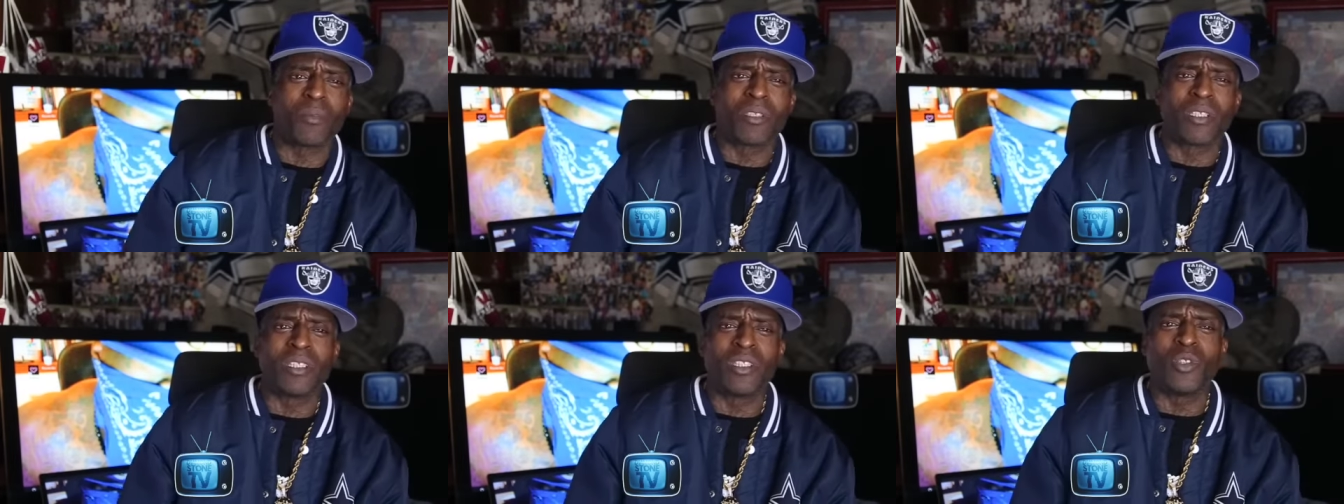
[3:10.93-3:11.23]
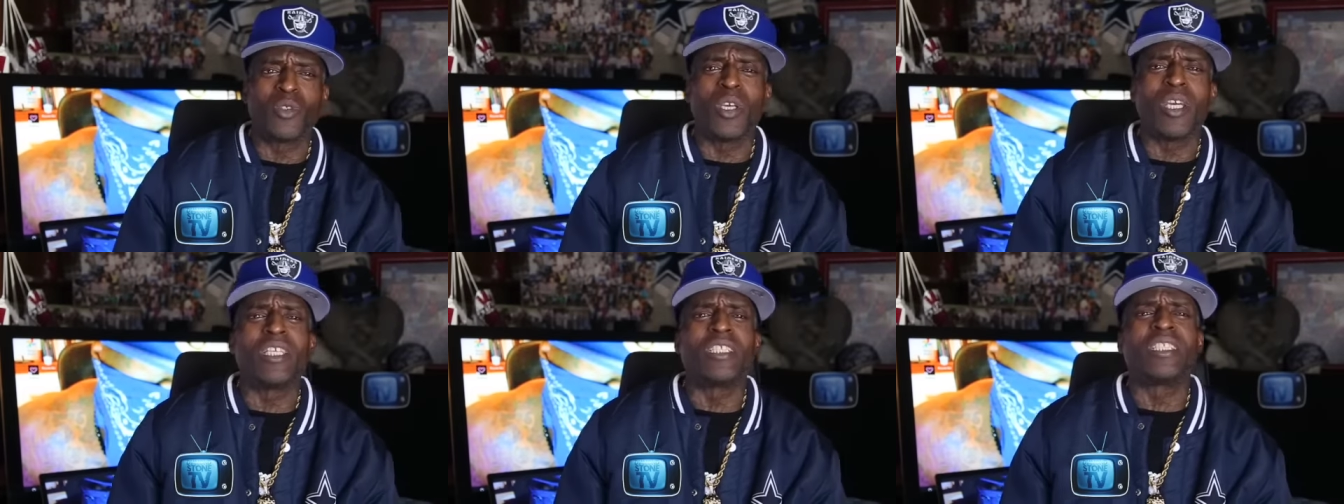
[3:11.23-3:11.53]
Because
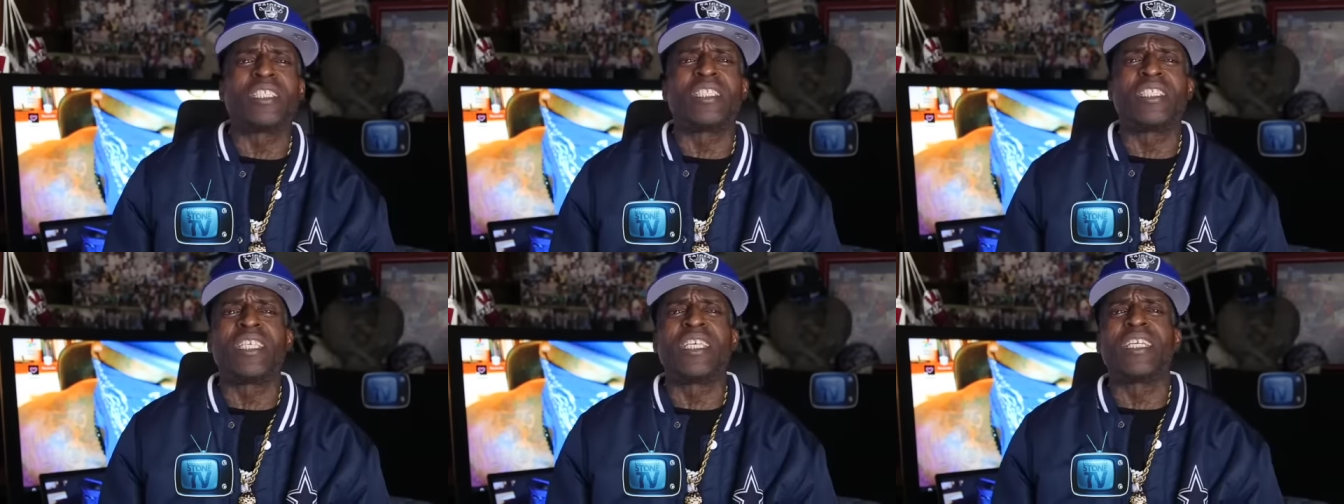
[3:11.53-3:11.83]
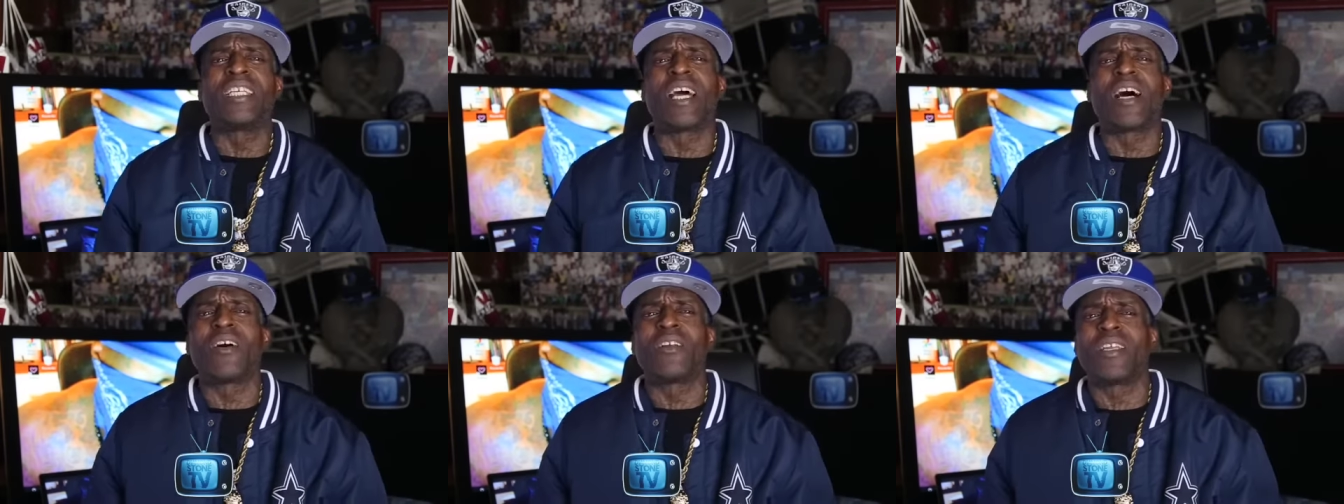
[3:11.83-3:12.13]
you ain't just
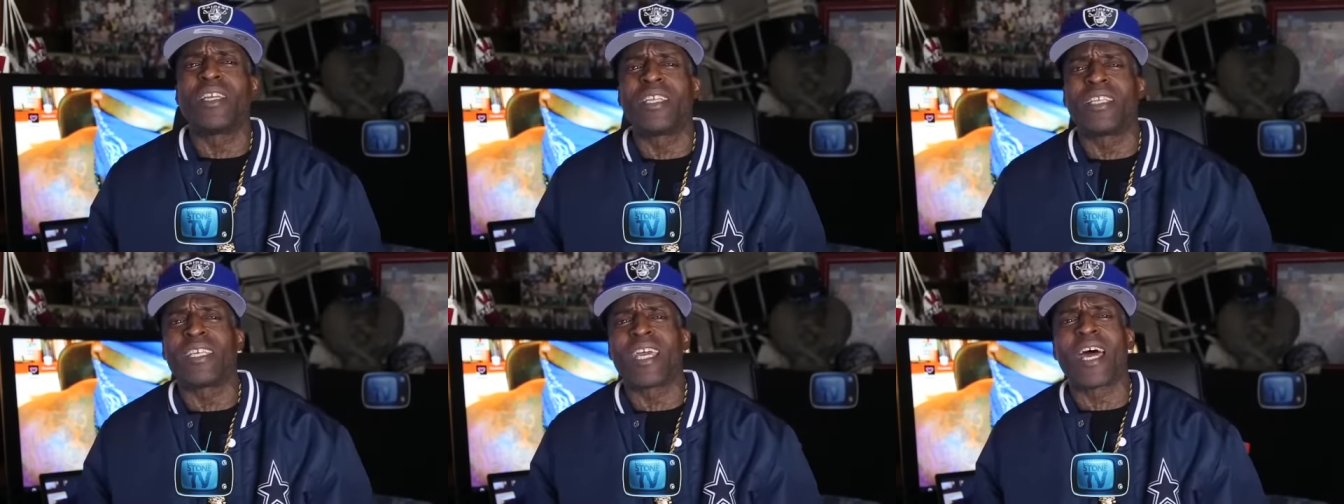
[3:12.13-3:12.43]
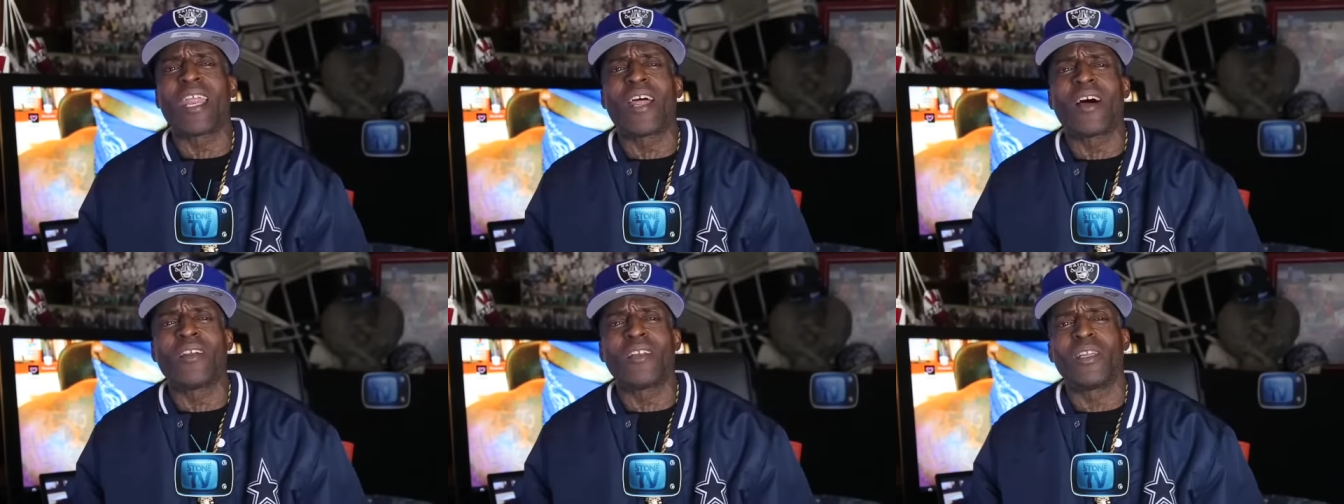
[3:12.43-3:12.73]
did all that and
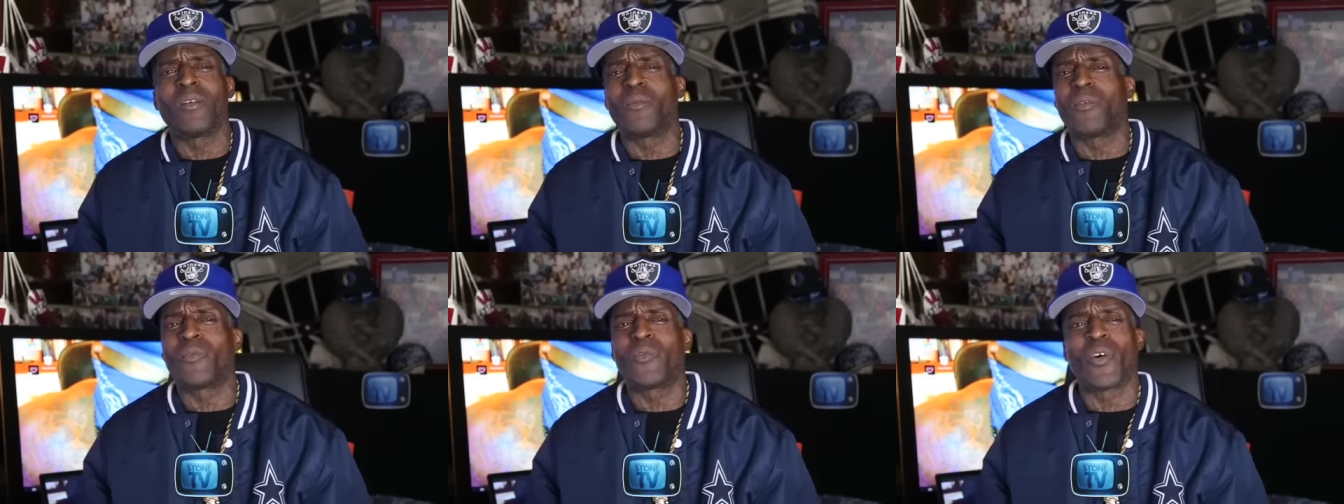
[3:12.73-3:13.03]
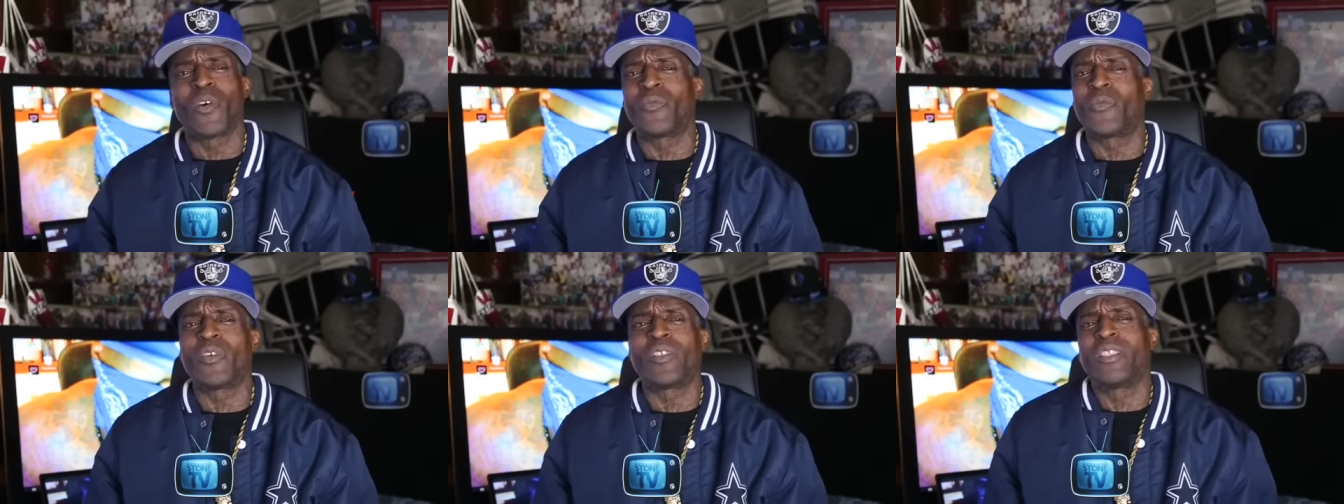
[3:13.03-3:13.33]
got all that
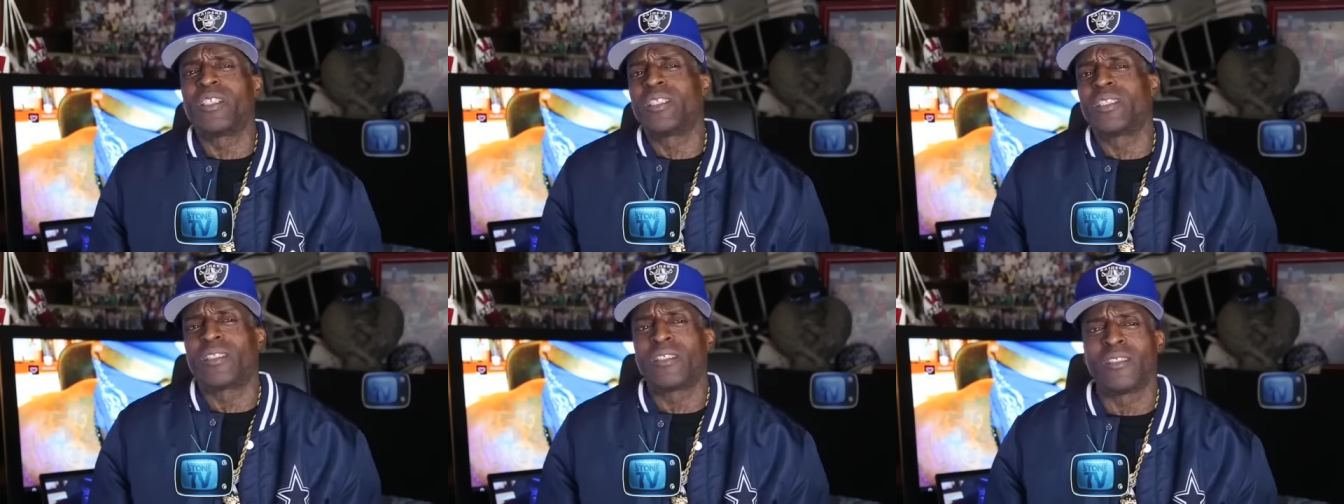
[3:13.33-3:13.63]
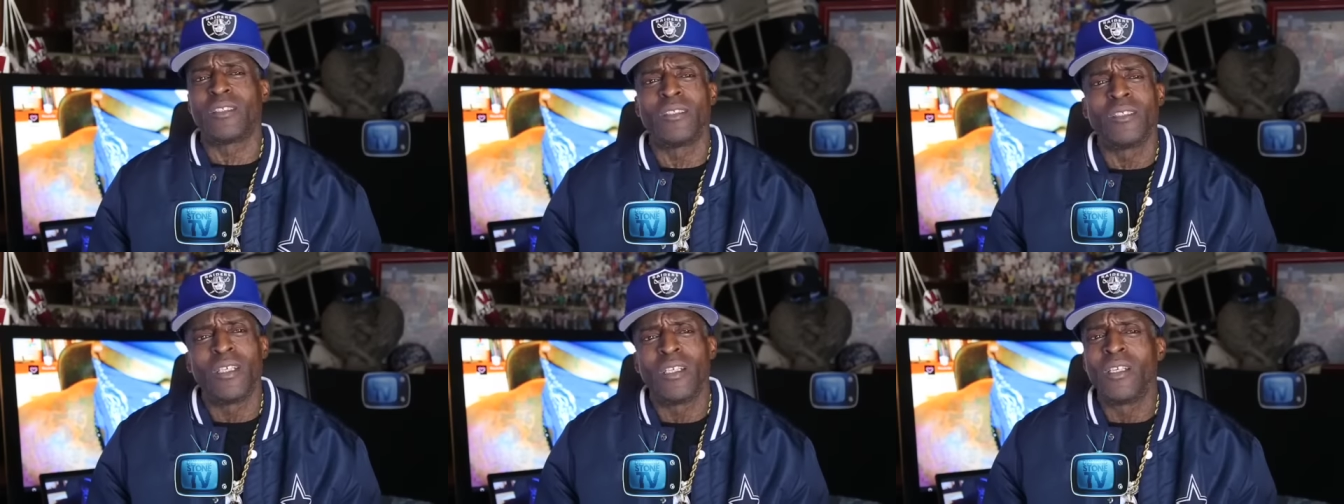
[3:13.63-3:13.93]
before for
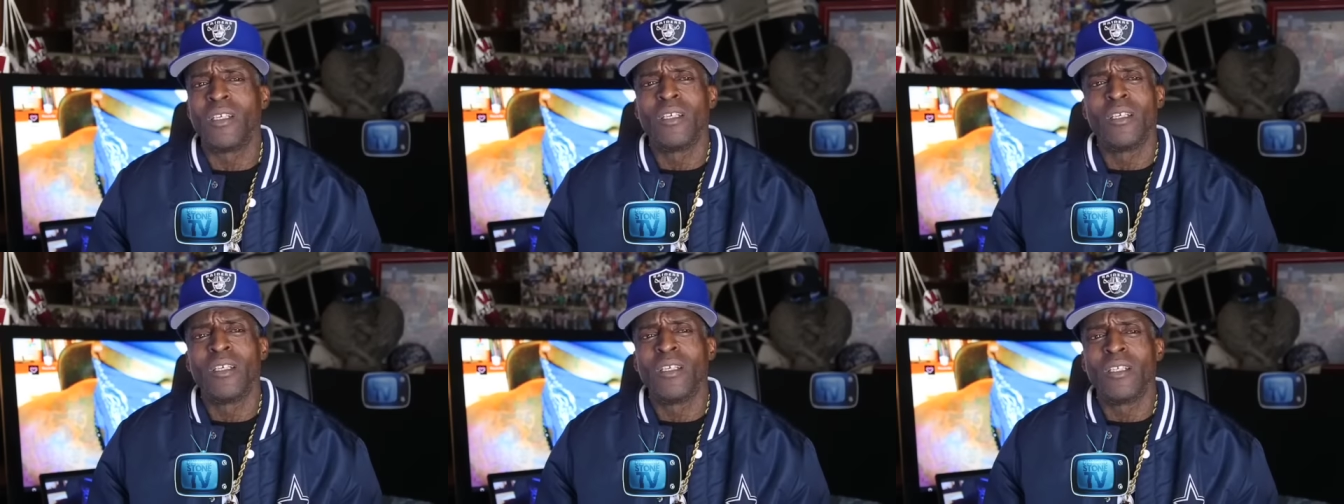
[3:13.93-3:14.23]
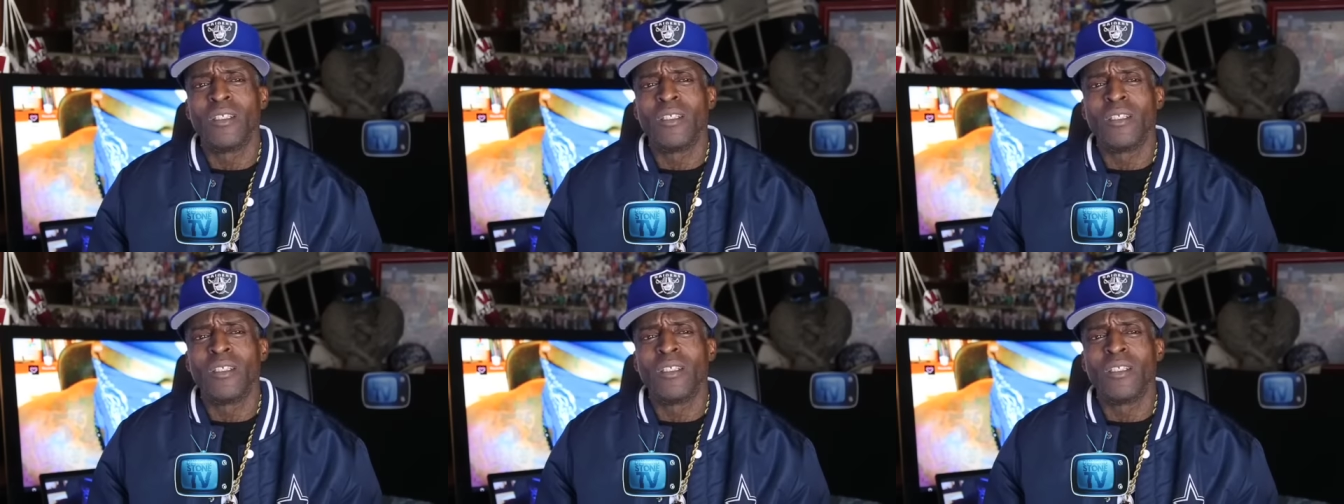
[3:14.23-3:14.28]
nothing. Right.